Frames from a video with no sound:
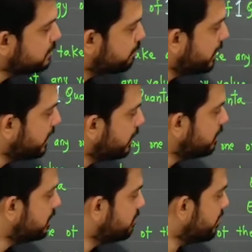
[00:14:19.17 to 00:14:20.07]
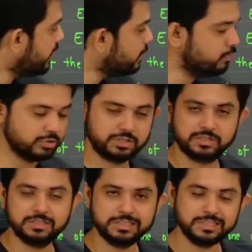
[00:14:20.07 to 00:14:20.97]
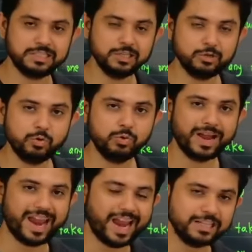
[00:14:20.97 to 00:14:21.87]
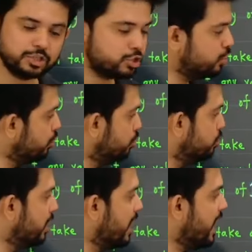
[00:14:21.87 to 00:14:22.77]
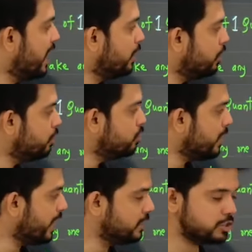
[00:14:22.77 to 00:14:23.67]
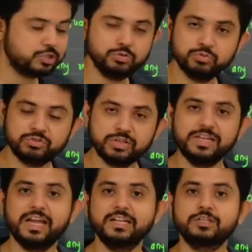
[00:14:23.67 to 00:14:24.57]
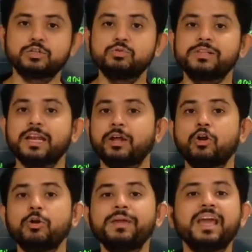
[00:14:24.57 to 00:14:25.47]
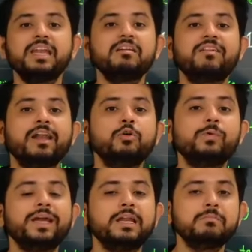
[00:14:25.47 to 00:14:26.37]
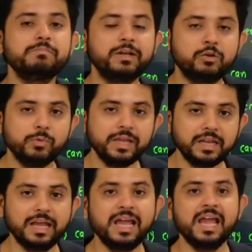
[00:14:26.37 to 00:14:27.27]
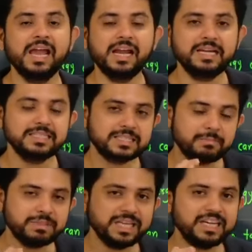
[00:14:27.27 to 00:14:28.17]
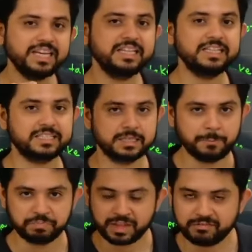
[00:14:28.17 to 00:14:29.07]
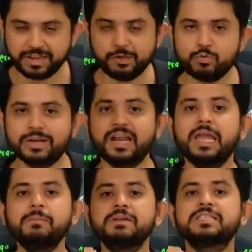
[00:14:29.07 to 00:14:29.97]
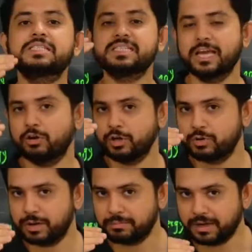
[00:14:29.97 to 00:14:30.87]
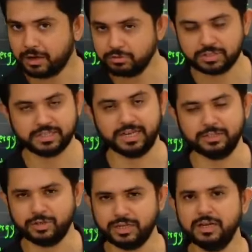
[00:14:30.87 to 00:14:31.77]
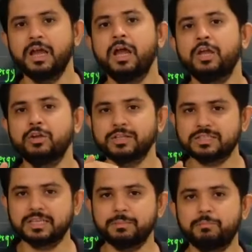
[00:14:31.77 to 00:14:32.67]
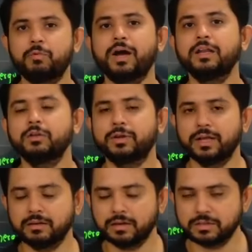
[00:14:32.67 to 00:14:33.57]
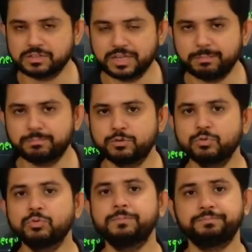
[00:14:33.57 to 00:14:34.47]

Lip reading: particular values: 0, h nu, 2 h nu, 3 h nu. There cannot be any value in between. It is something like this. When you climb a stair or you come downstairs, you can skip one, you can skip two,